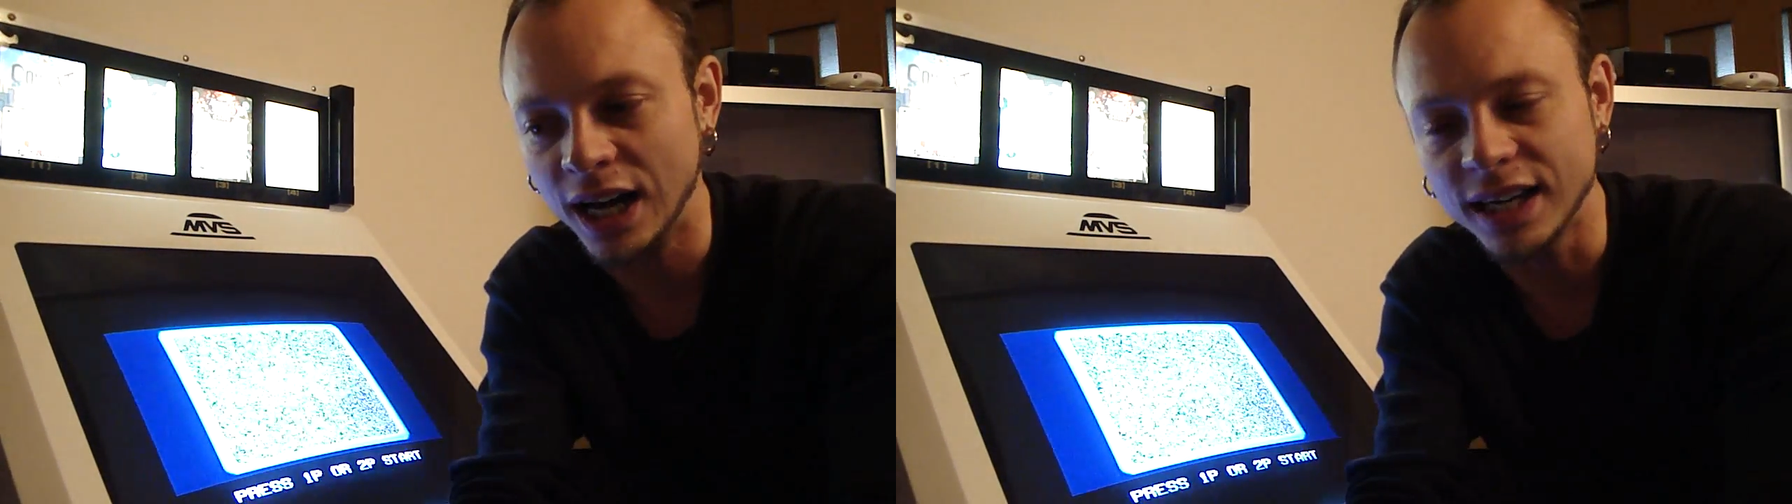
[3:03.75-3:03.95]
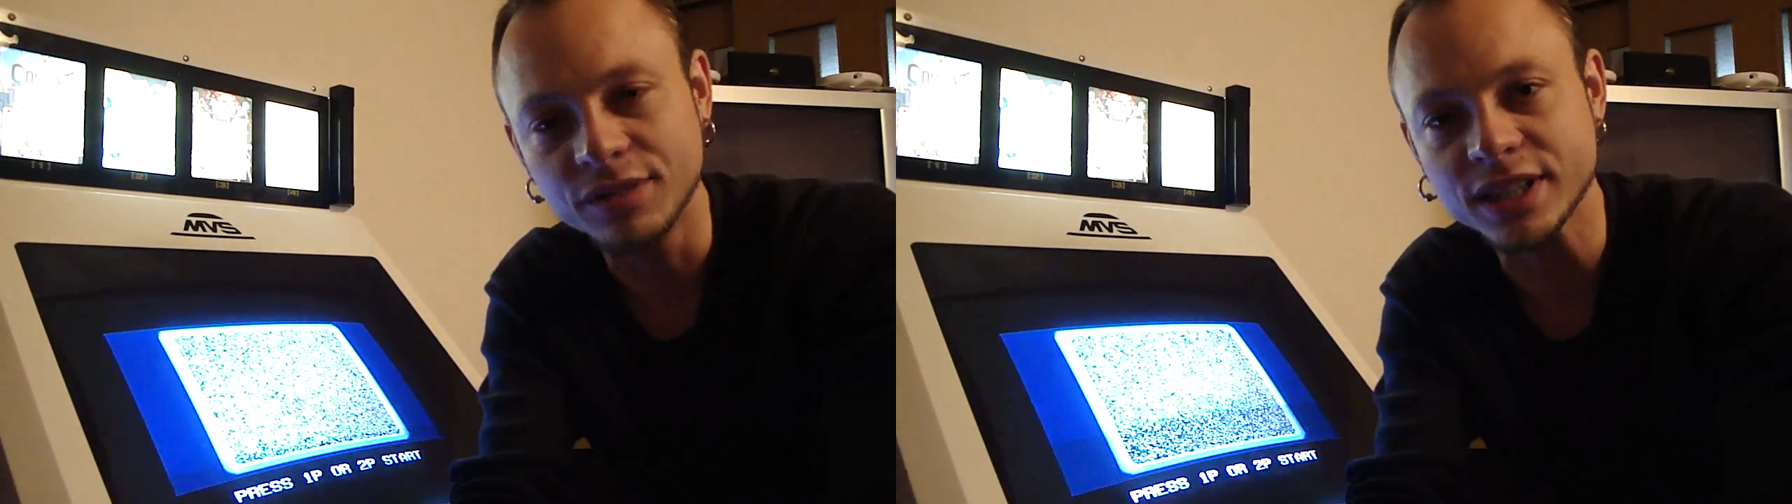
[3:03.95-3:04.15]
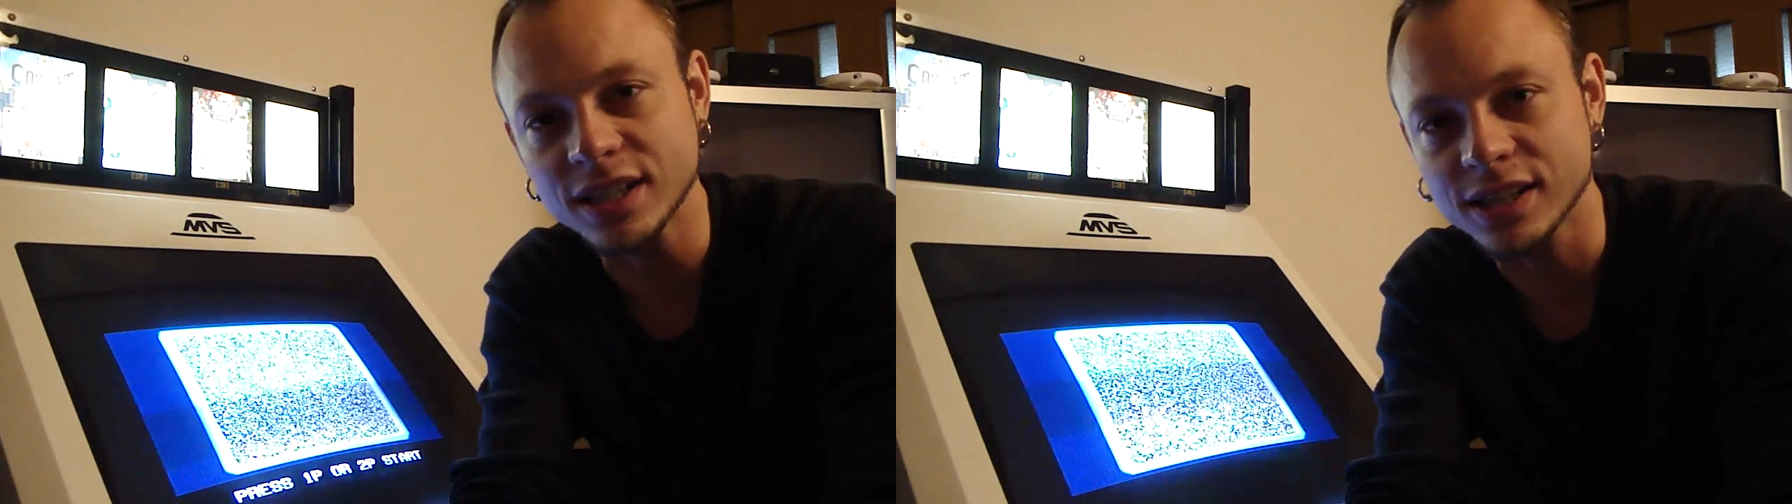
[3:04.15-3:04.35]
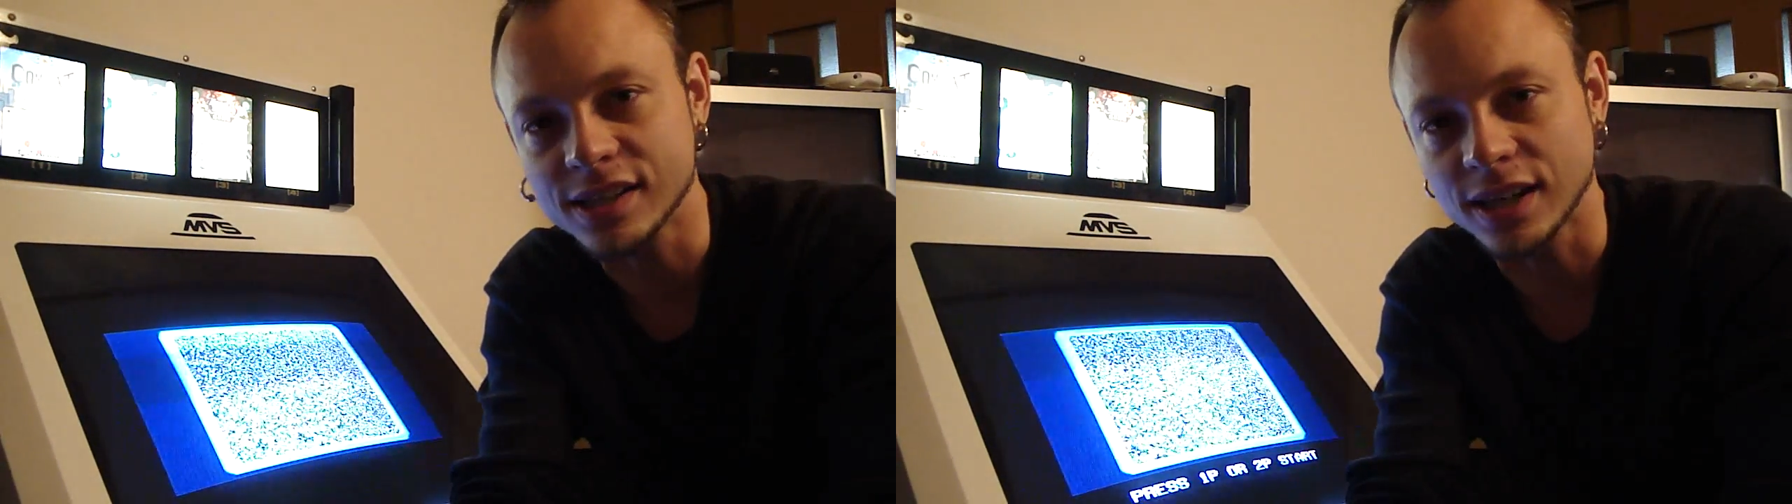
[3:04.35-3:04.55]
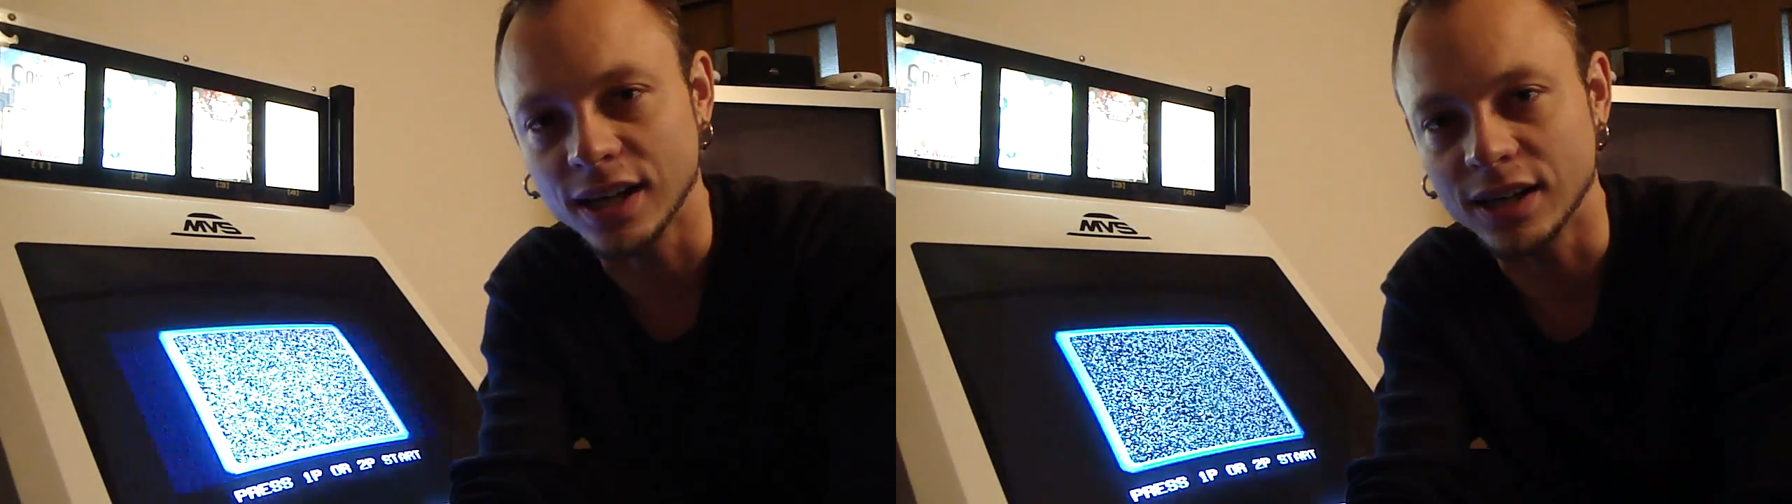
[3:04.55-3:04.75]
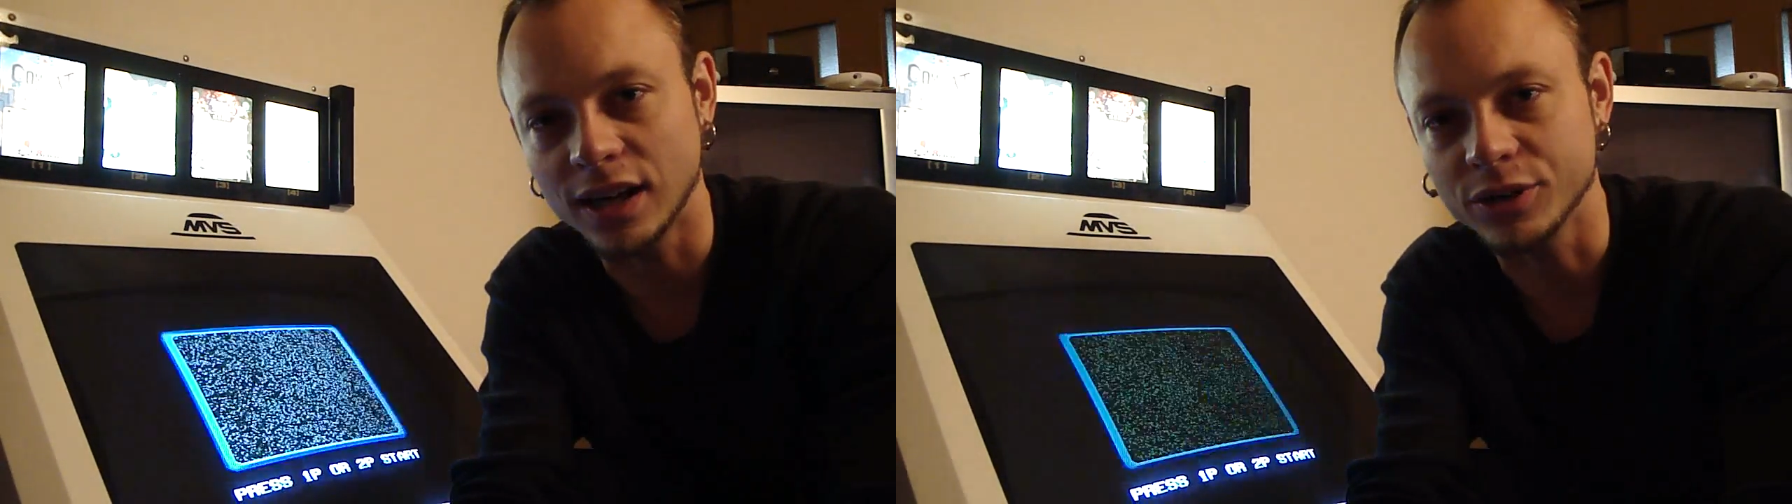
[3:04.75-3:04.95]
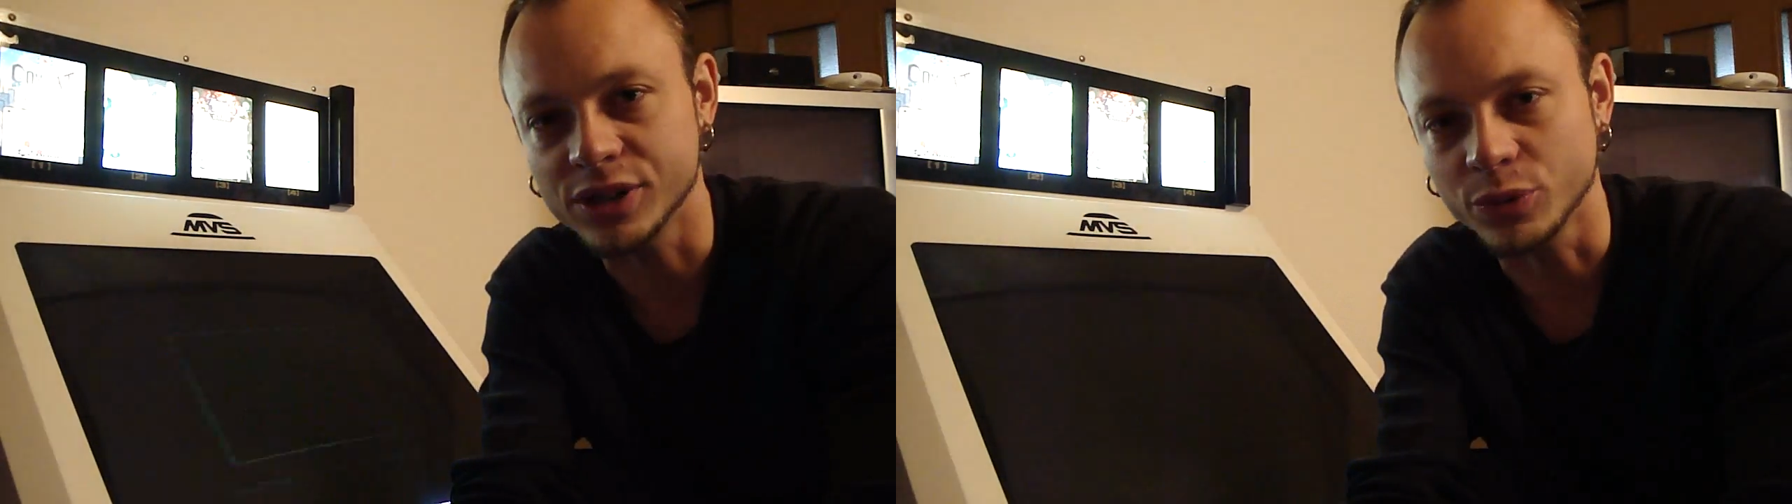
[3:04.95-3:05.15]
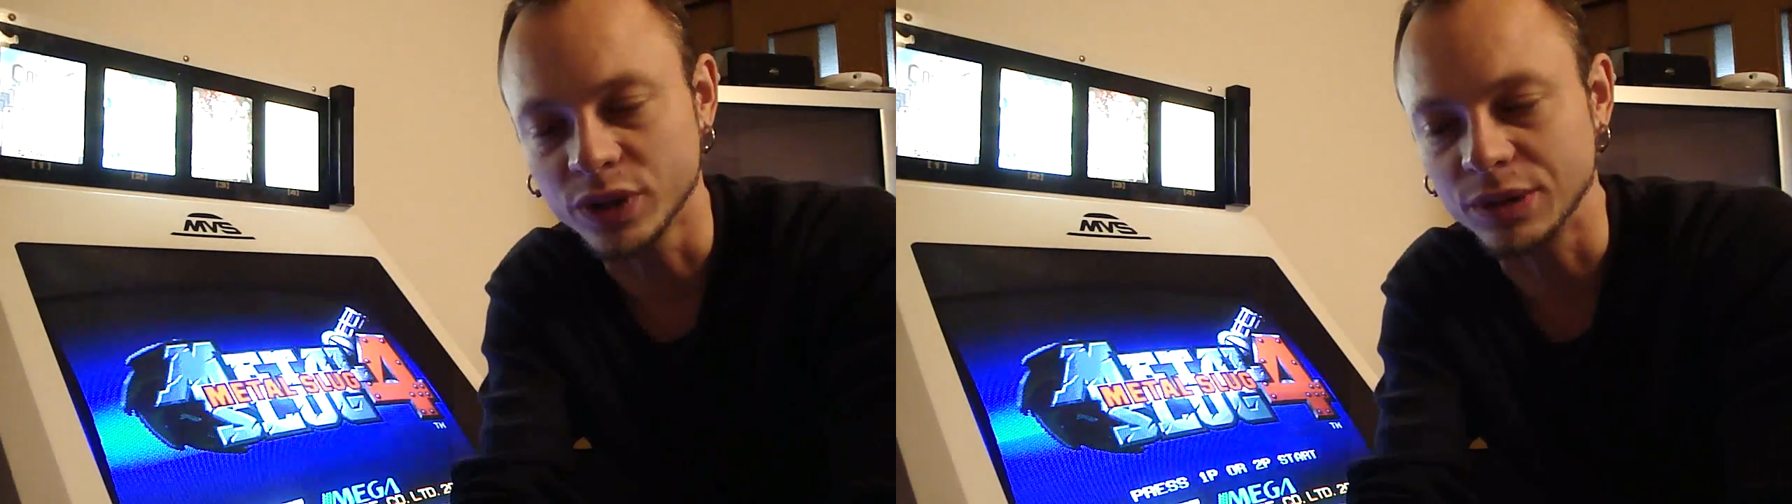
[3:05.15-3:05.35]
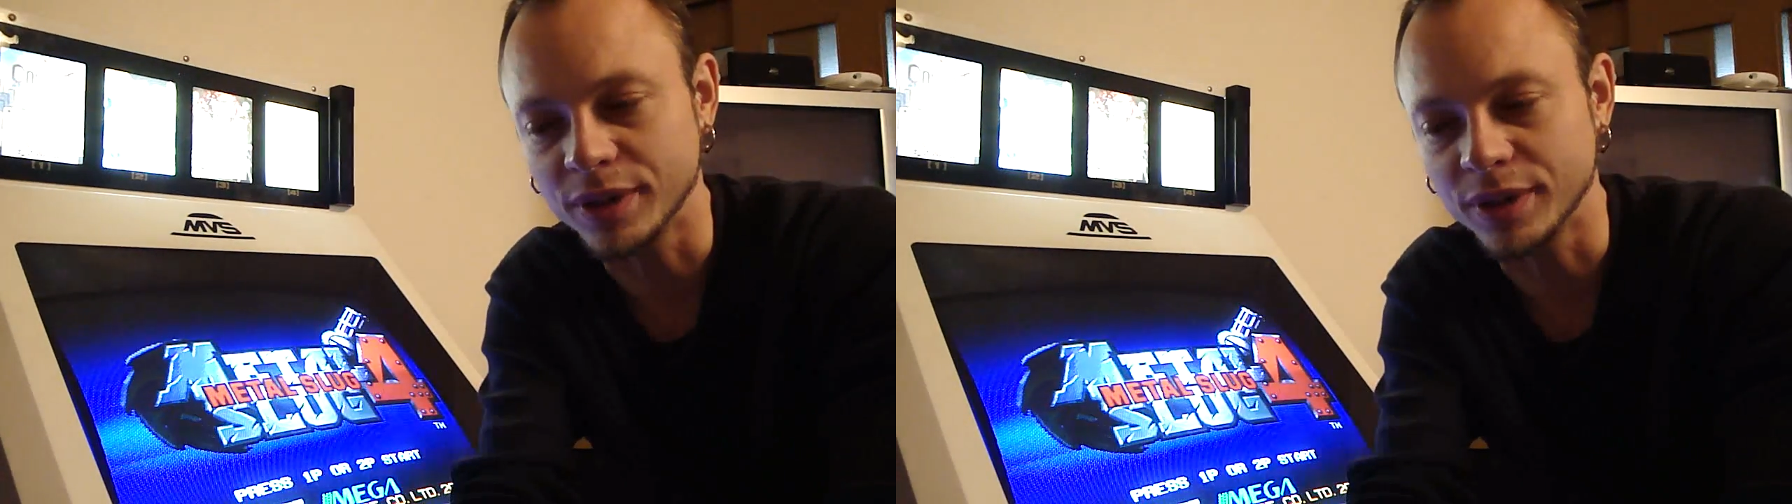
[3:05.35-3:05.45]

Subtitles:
even to this date, I was a really